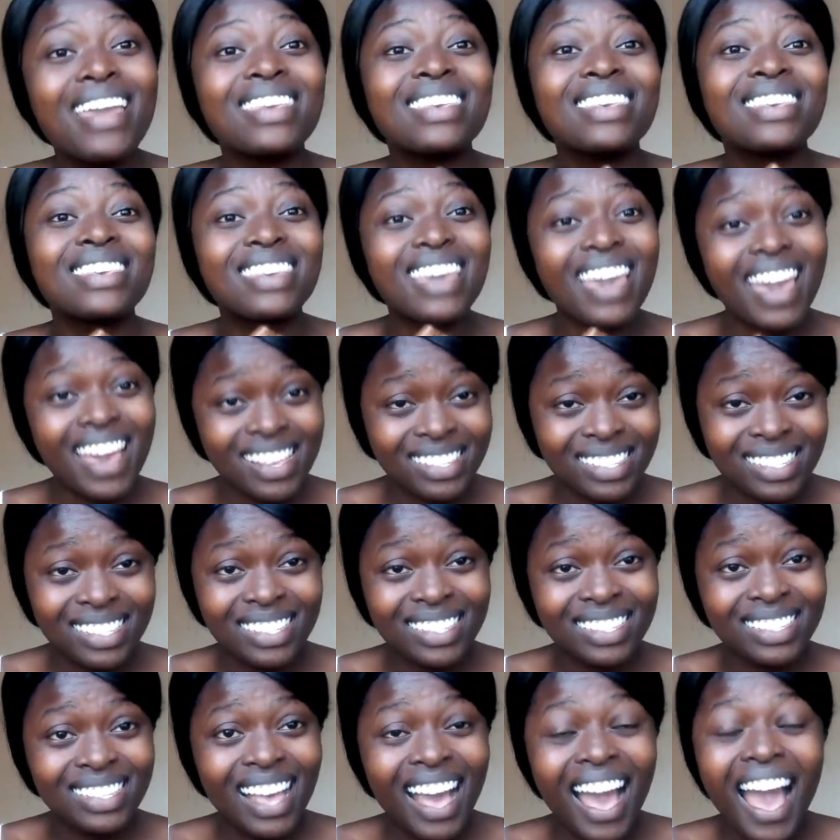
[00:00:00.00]

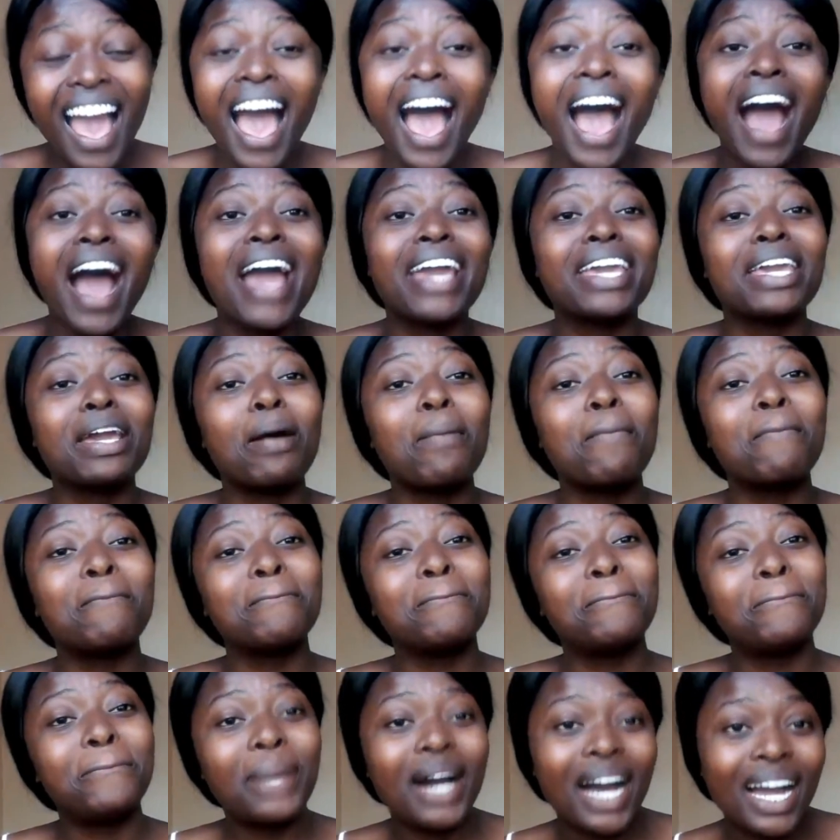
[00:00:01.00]
Yes, I
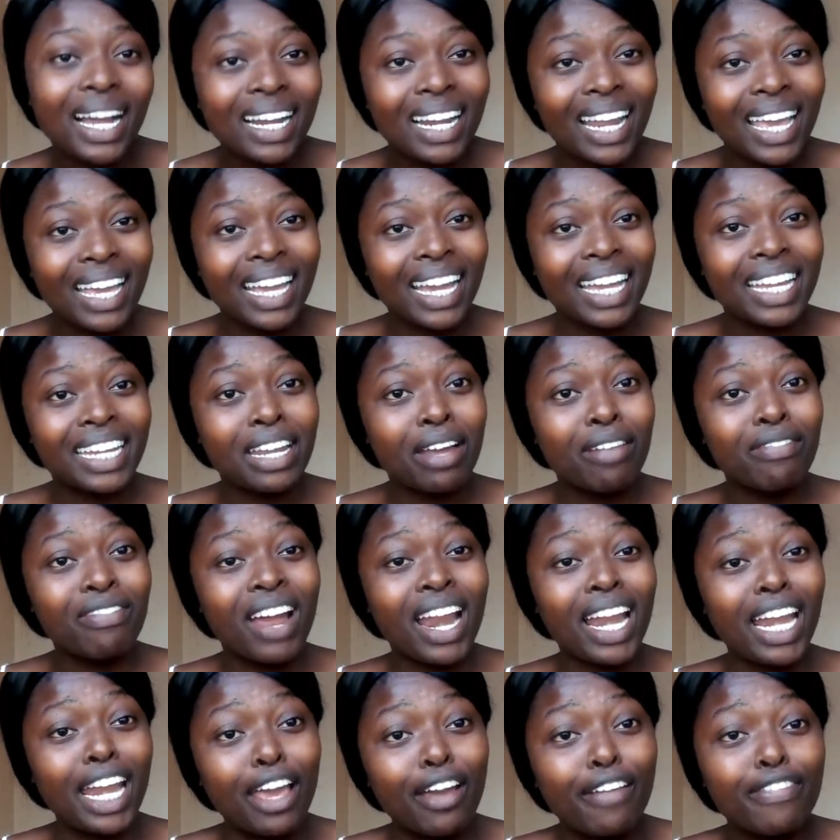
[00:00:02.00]
am back like I
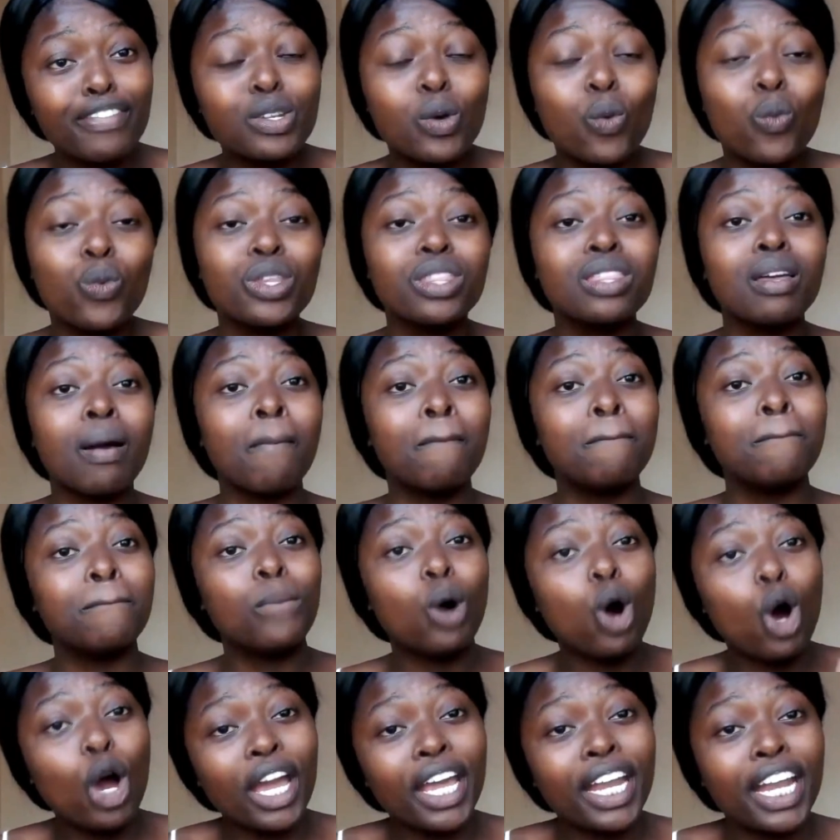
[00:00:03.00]
never left, with
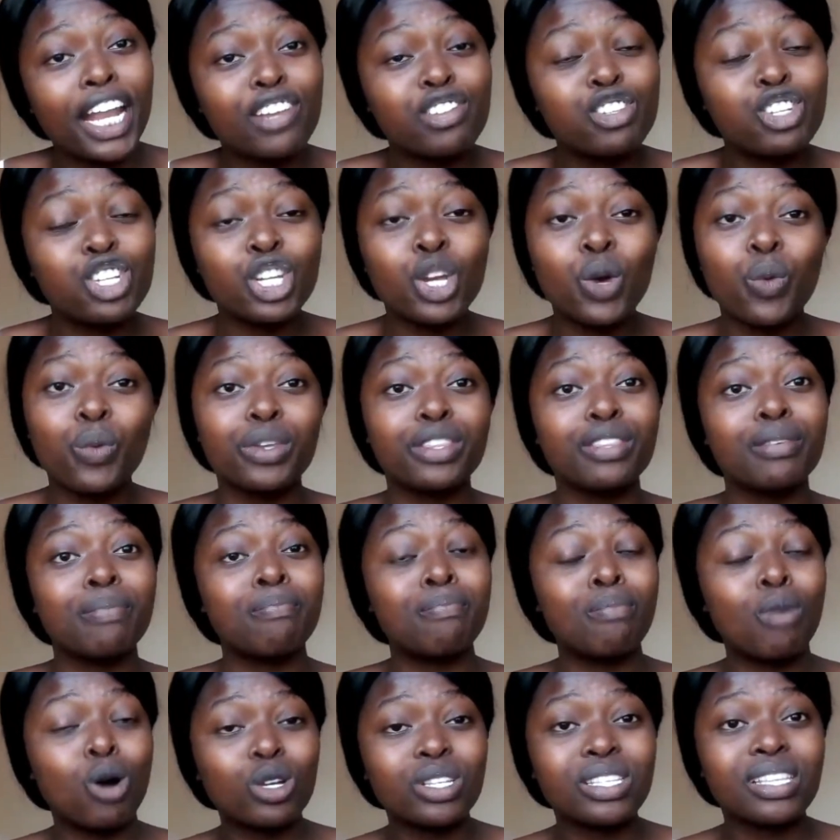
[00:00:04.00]
more energy, with
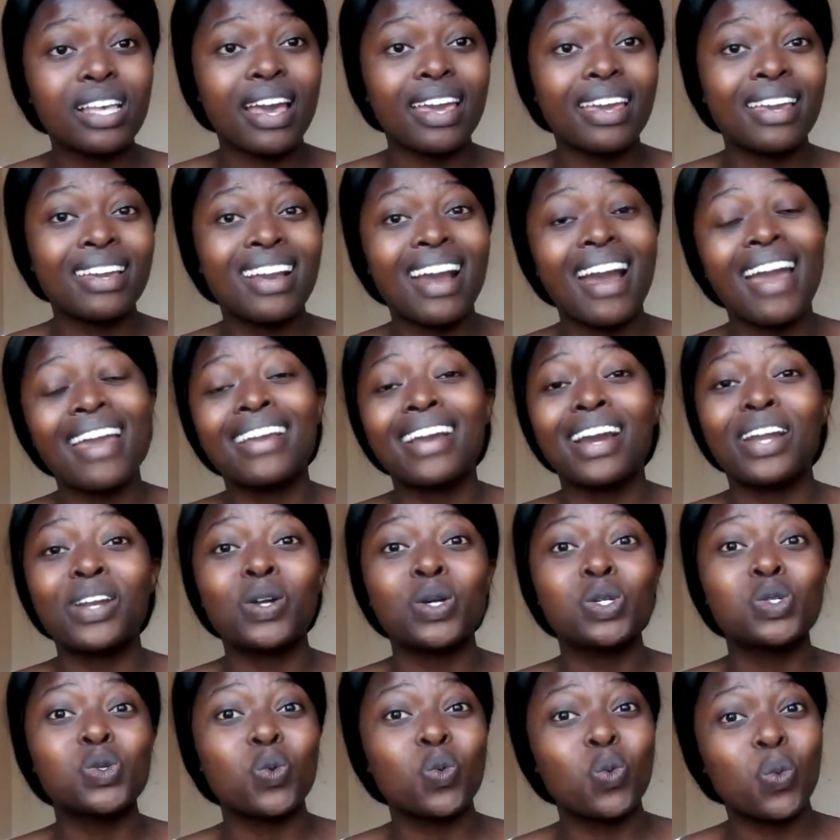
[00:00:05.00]
more psych. I
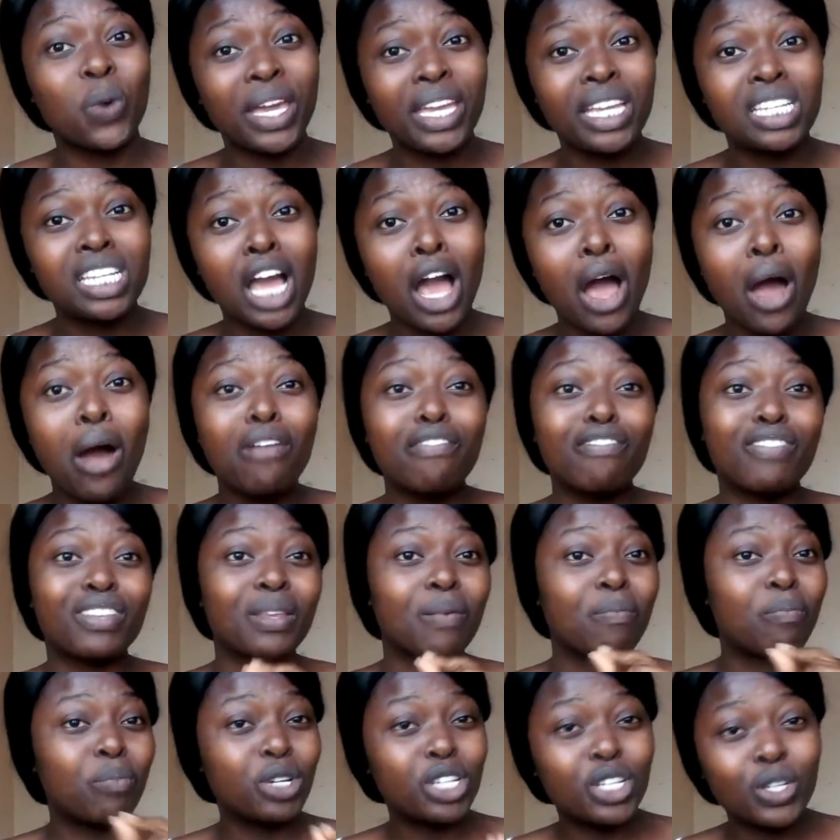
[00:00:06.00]
cannot wait for
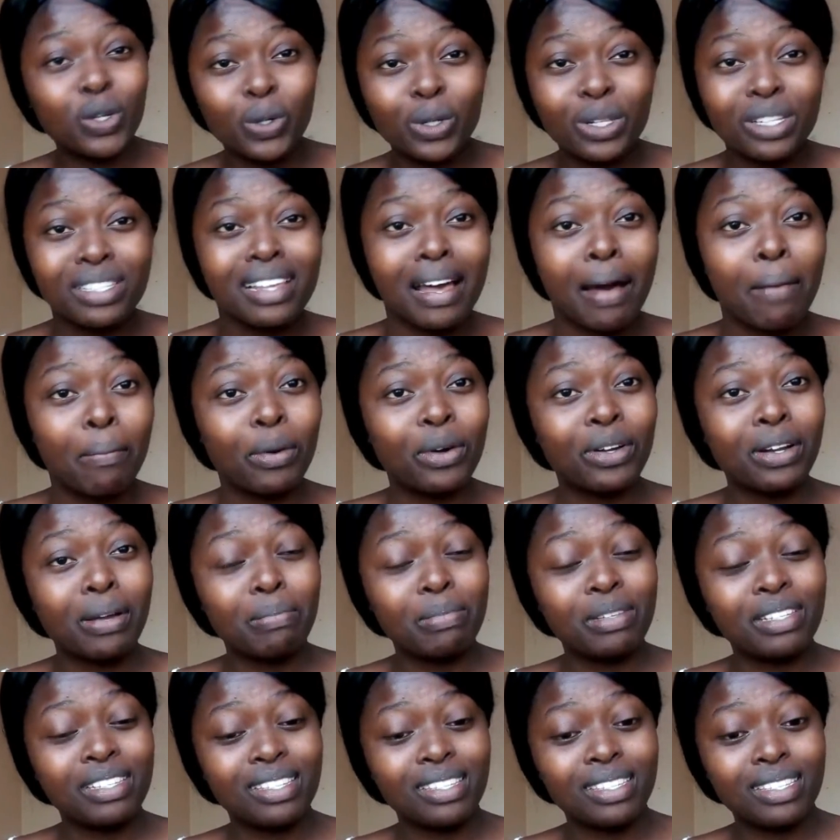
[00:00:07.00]
the body goals I'm going
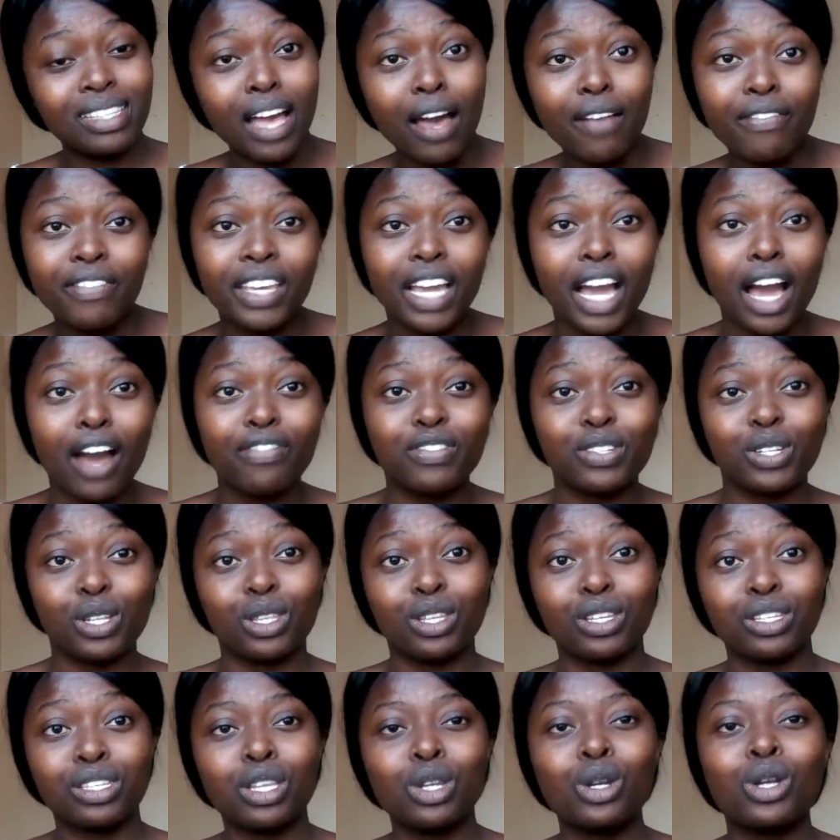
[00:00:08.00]
to be serving after
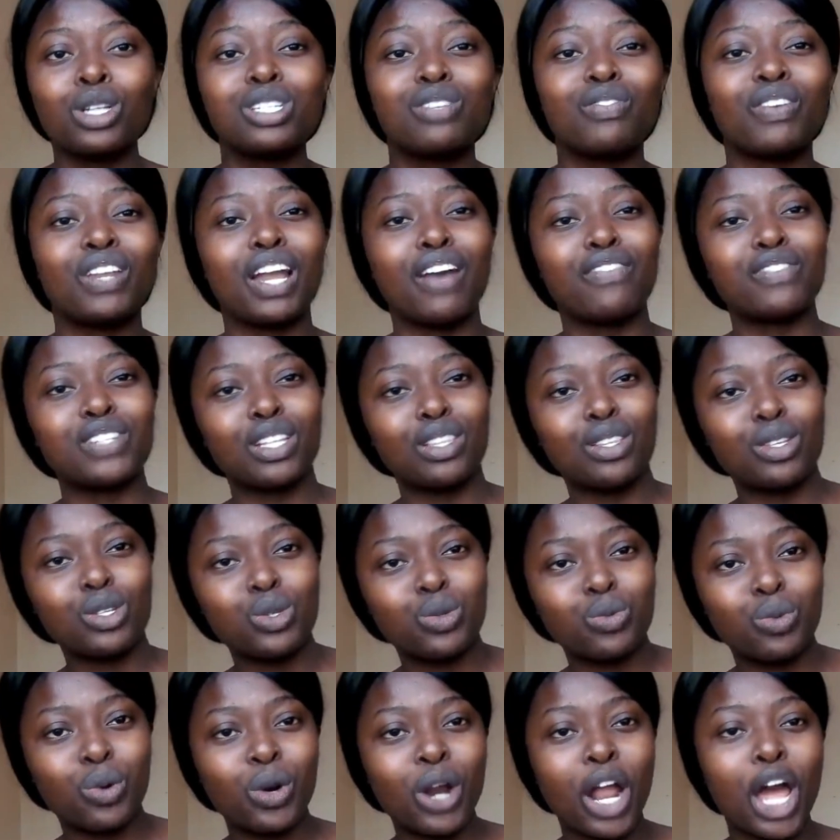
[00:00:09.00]
this. Not even after
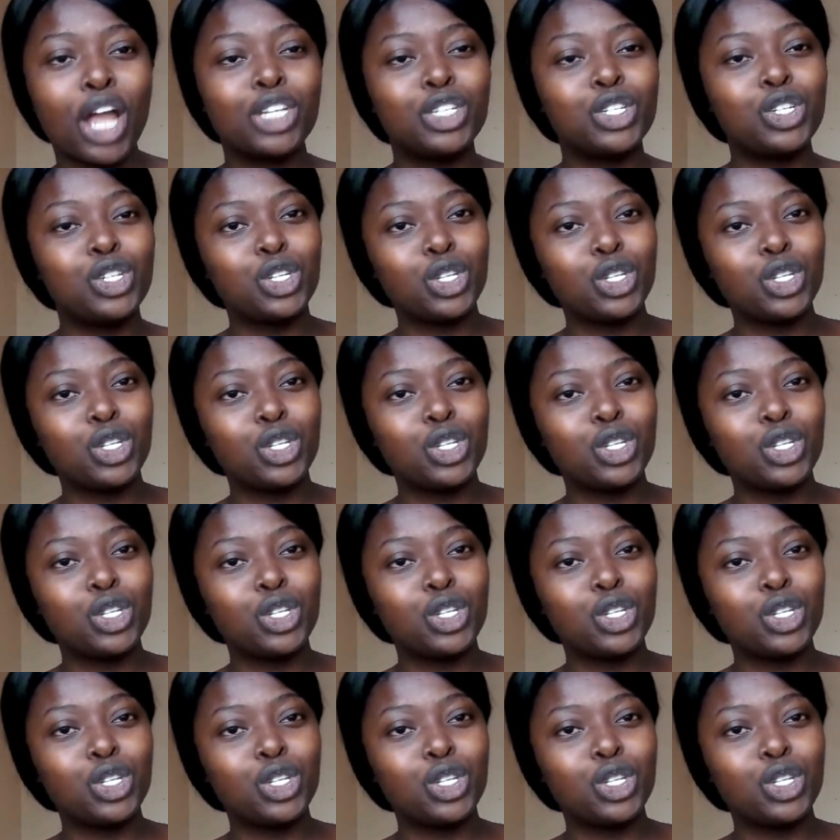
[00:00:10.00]
this Rona.